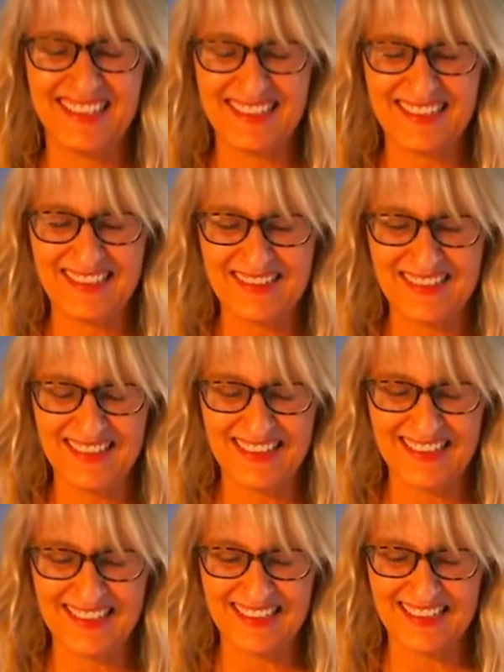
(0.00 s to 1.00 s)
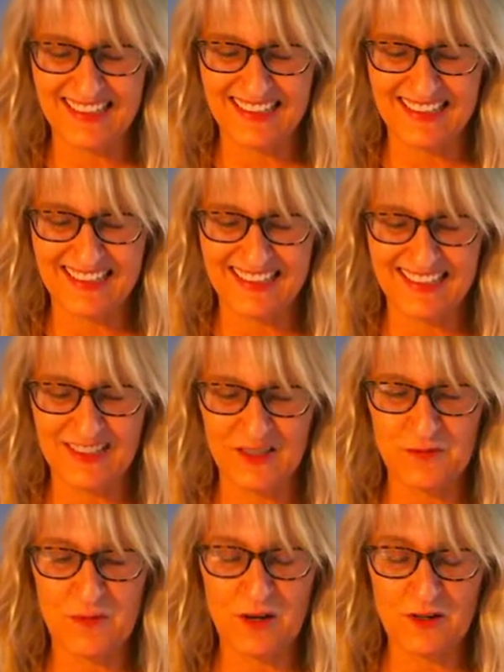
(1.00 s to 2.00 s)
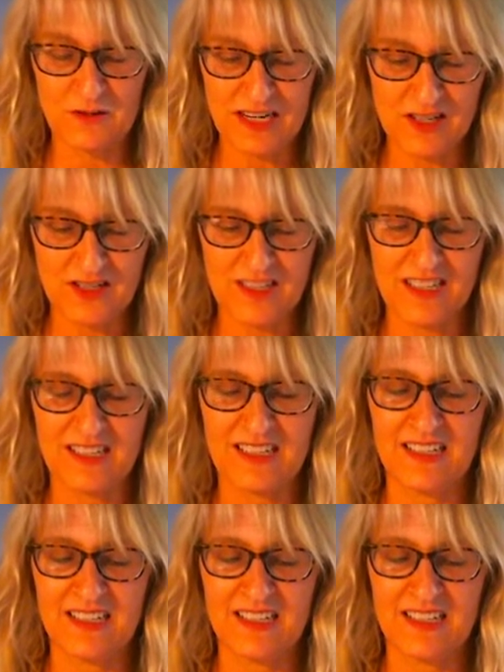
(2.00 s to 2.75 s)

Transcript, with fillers: you know, uh, your moderation.